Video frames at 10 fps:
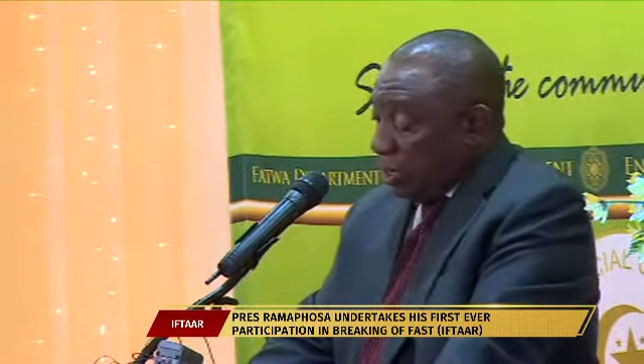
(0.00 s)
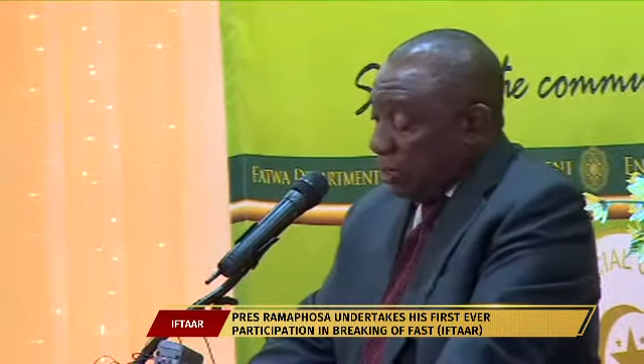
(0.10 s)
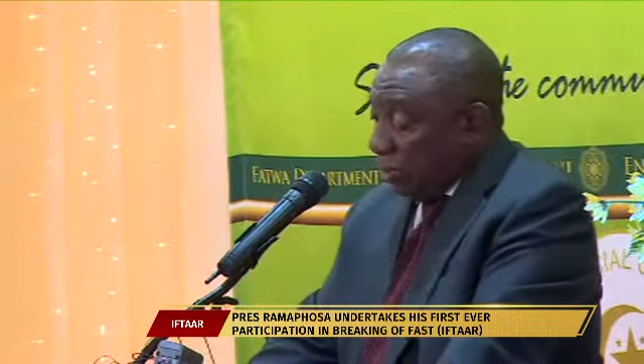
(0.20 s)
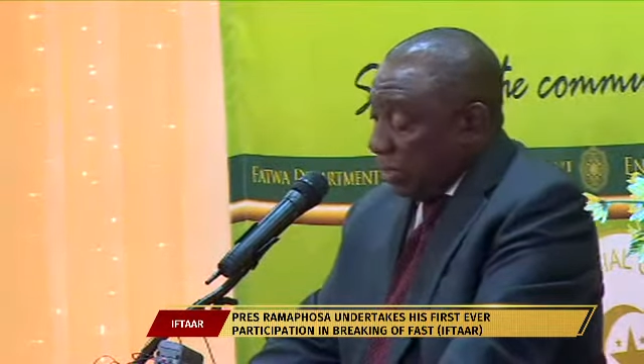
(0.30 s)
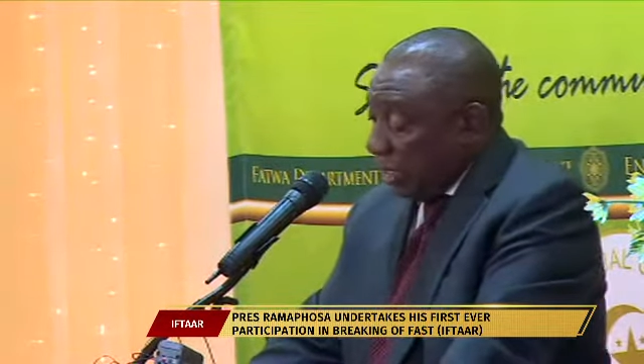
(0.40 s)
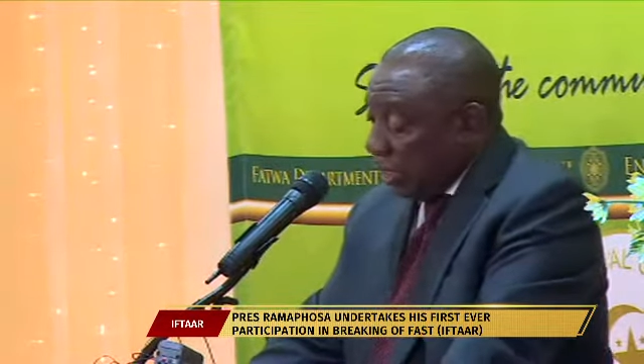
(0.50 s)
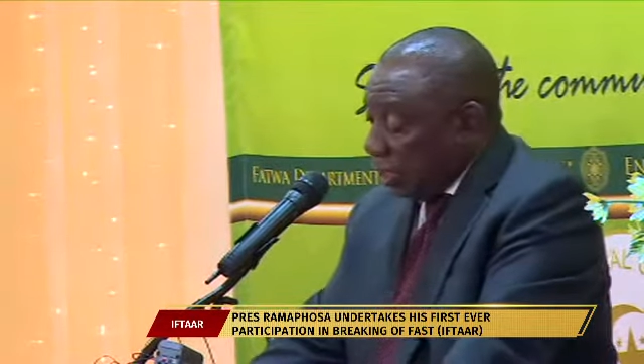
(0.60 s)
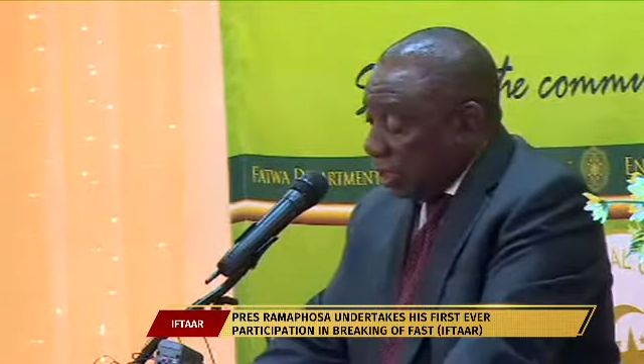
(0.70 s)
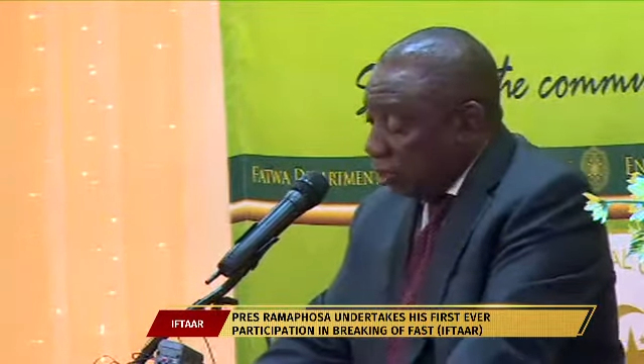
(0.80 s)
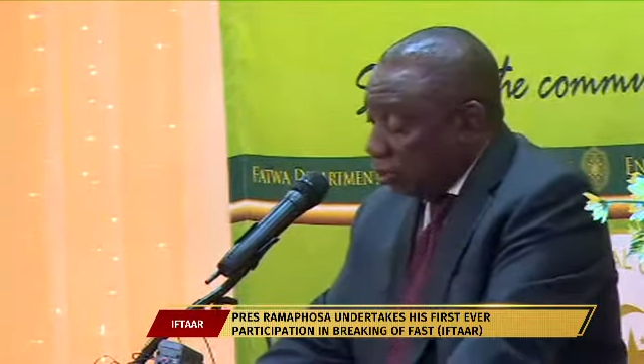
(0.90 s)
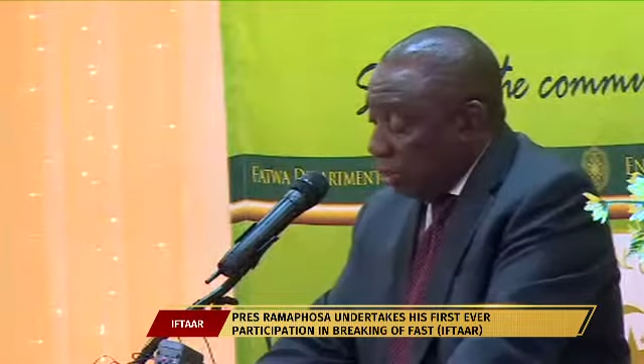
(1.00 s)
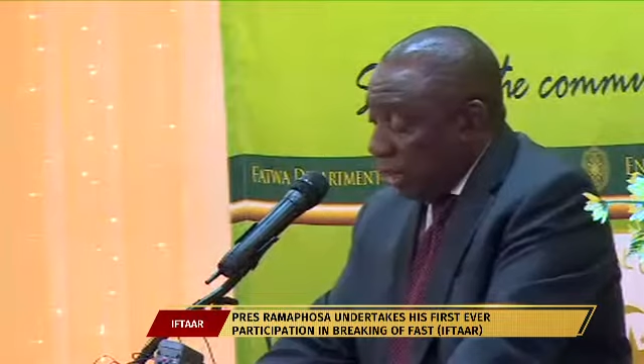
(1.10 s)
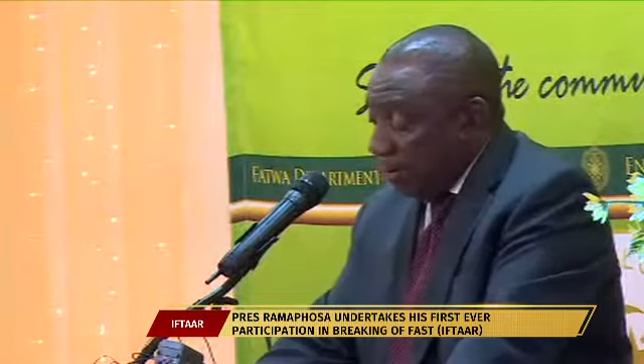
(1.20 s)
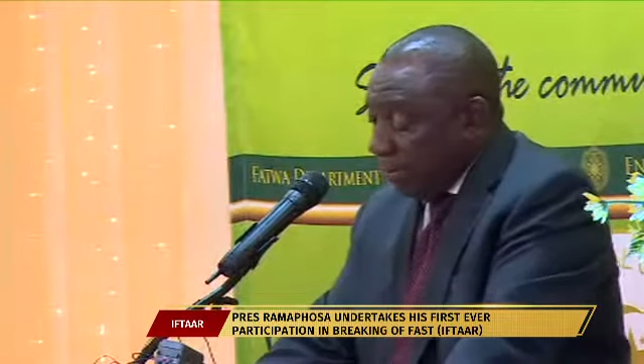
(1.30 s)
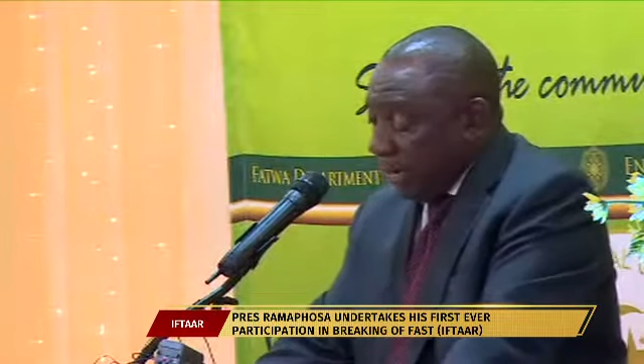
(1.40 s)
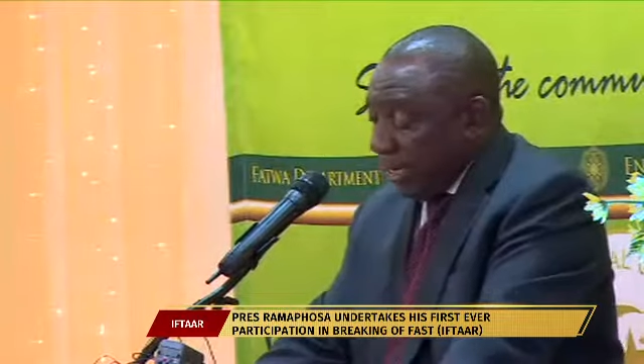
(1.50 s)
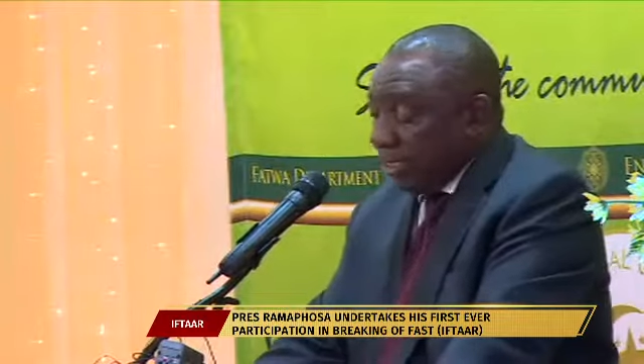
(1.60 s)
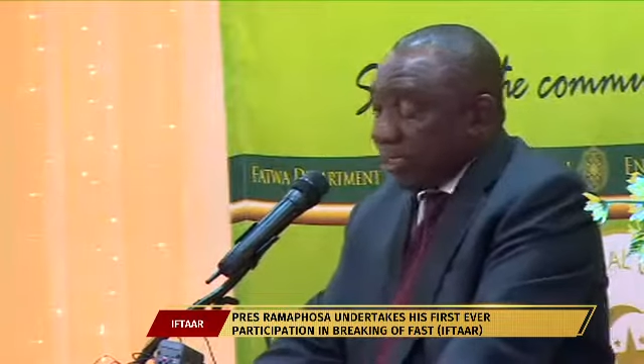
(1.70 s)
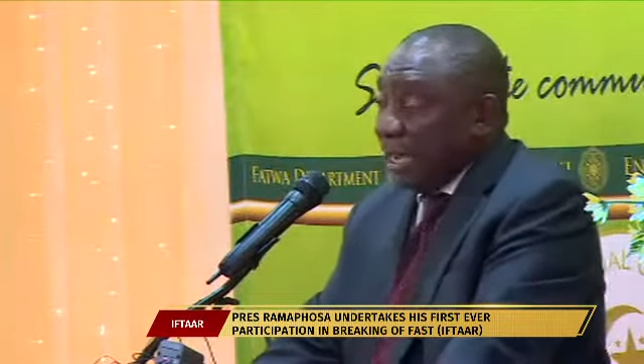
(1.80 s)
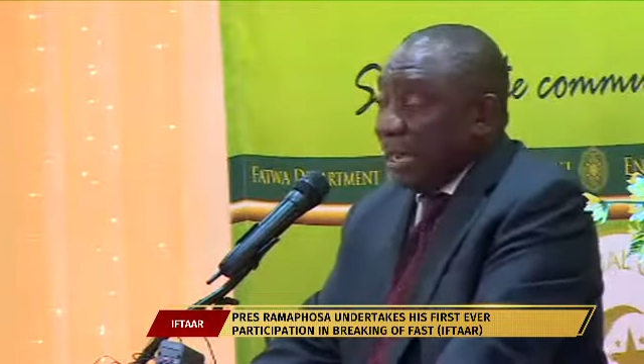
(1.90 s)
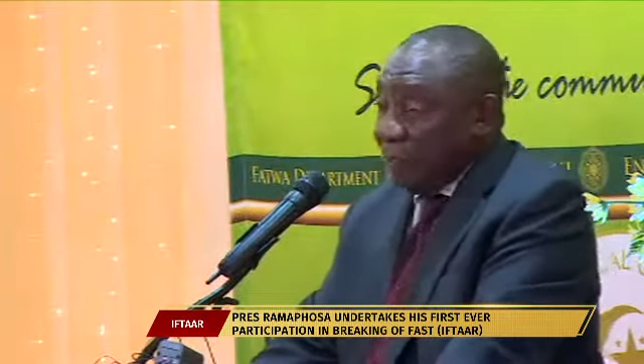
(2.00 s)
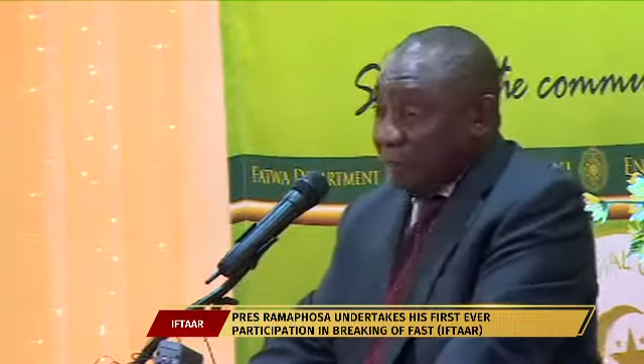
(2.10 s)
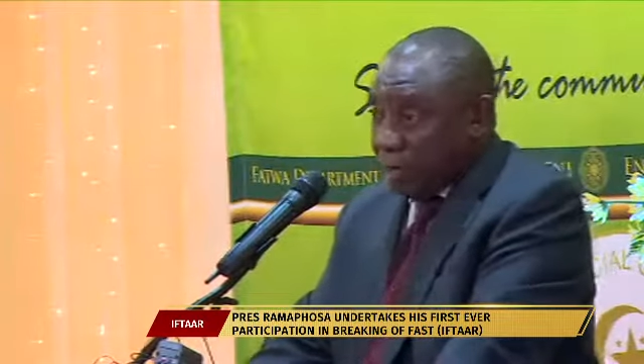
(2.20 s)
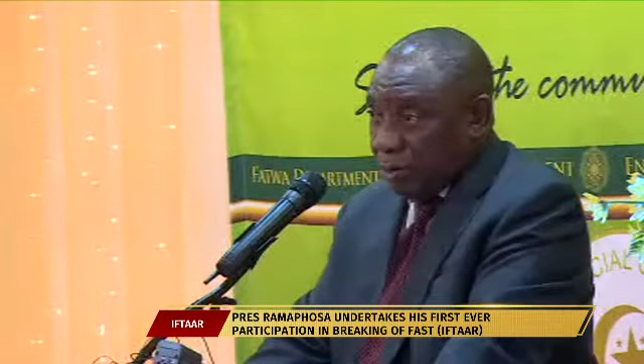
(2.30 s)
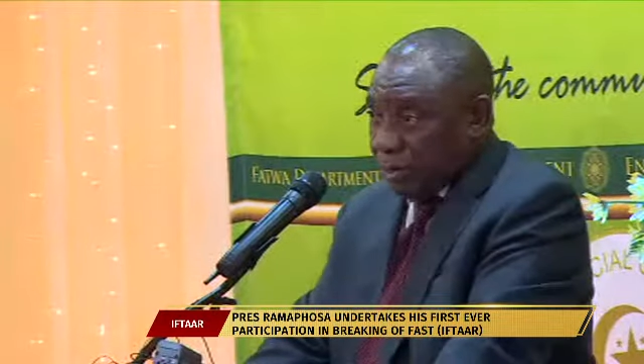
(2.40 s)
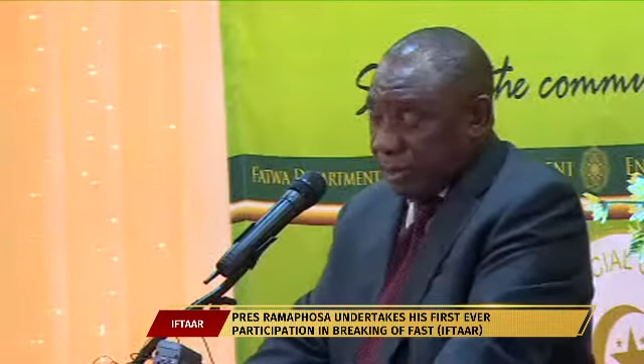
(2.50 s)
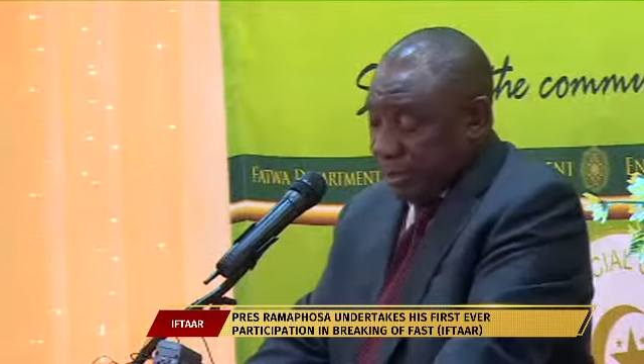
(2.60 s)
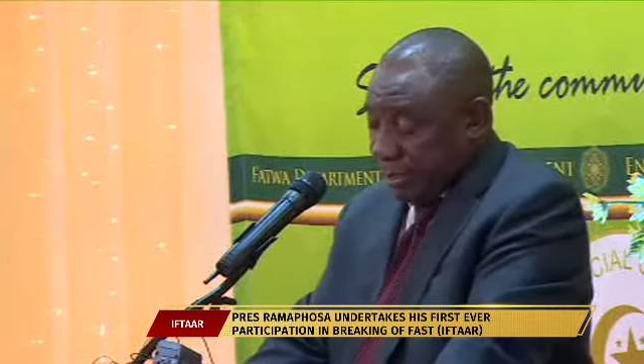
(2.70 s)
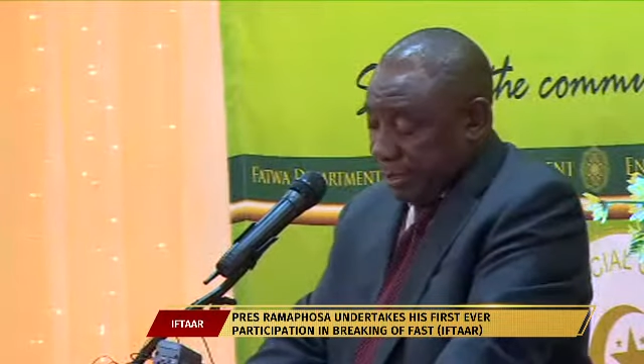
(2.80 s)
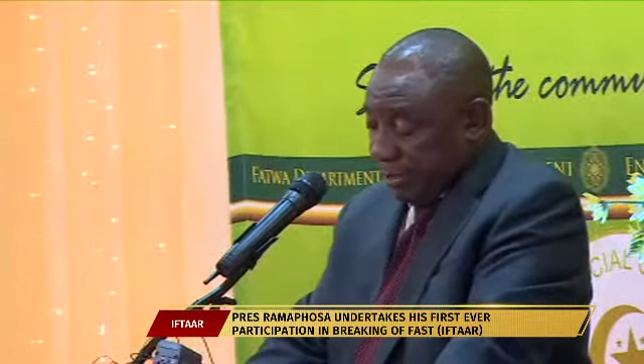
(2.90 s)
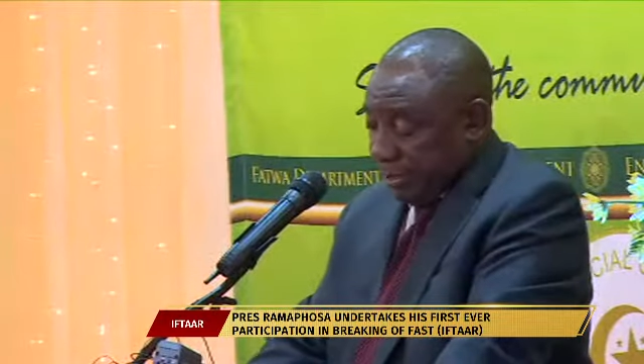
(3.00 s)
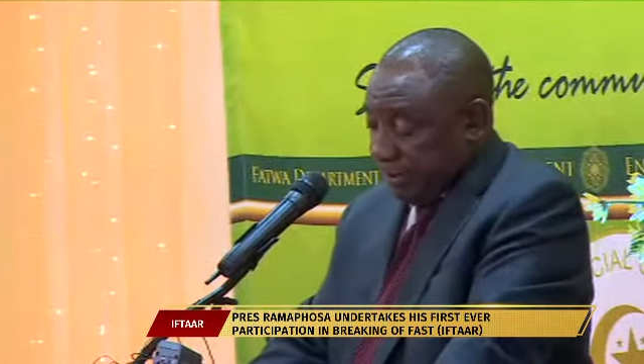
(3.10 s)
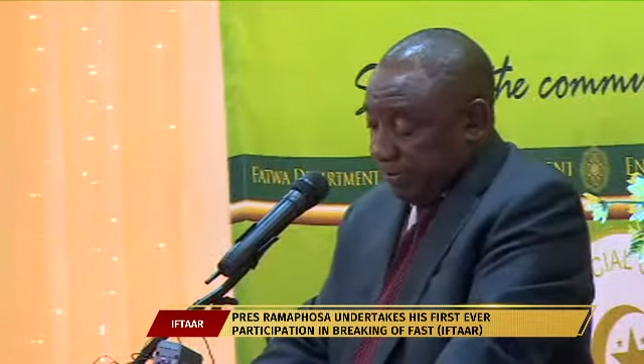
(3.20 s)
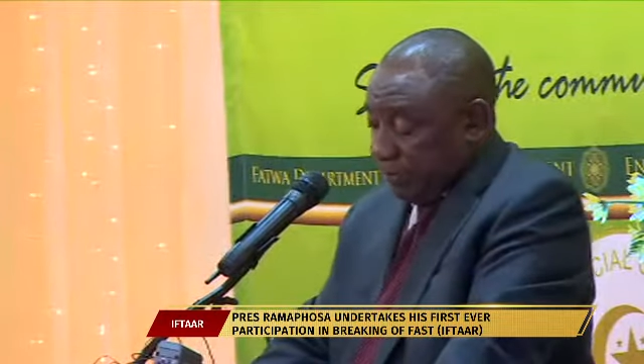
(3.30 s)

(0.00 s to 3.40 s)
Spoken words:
your religion to embrace every continent,